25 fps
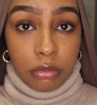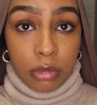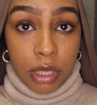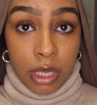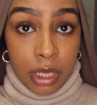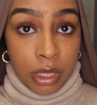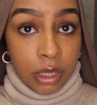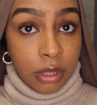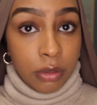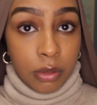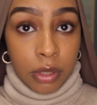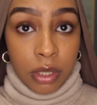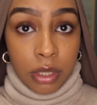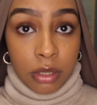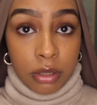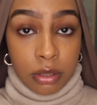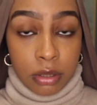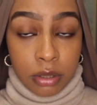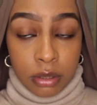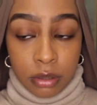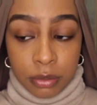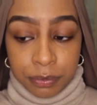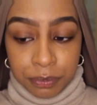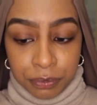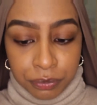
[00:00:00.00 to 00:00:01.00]

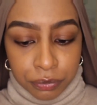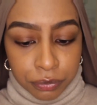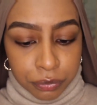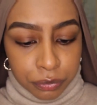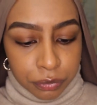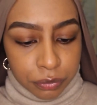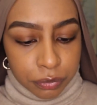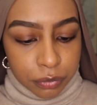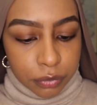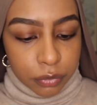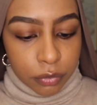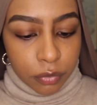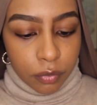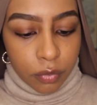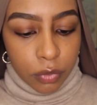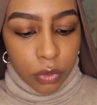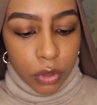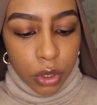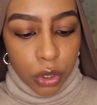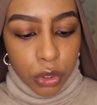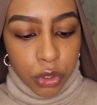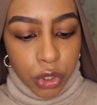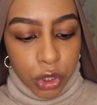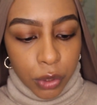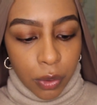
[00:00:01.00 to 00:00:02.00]
Anyways,
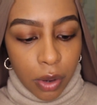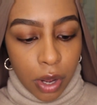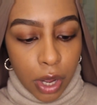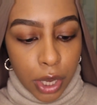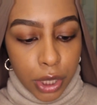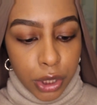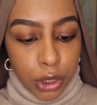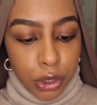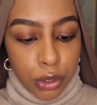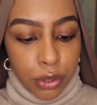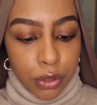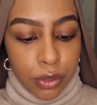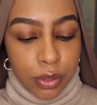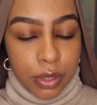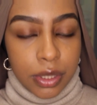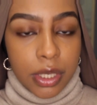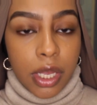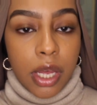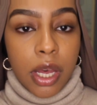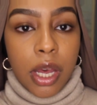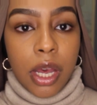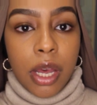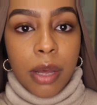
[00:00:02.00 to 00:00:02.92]
So I use